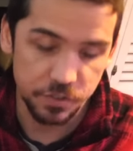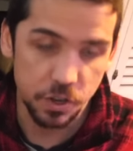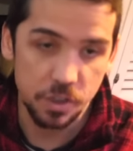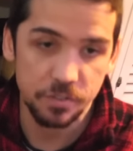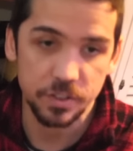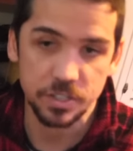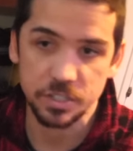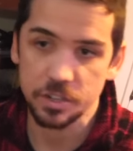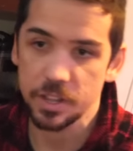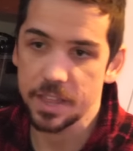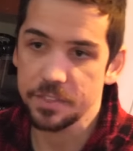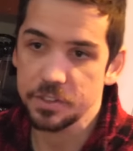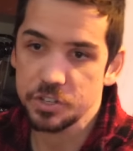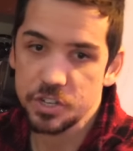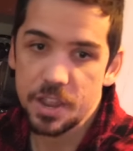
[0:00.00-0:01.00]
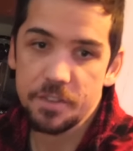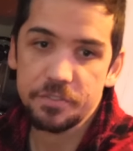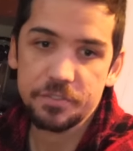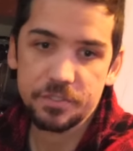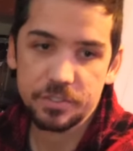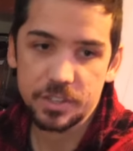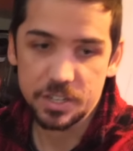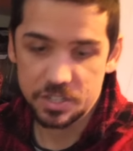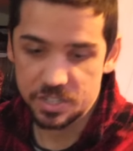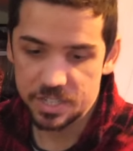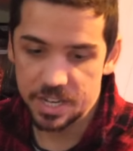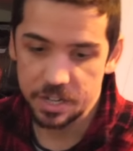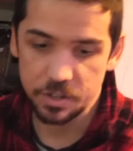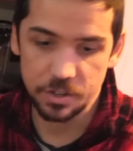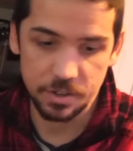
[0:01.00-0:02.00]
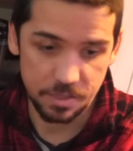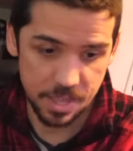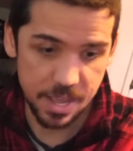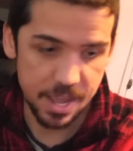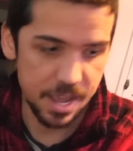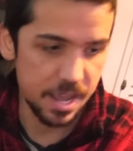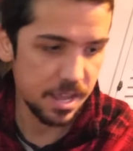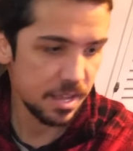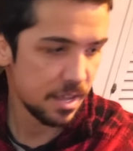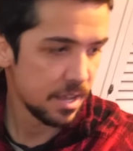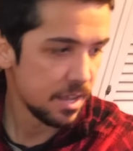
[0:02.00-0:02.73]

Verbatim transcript: over so like the chef can sit there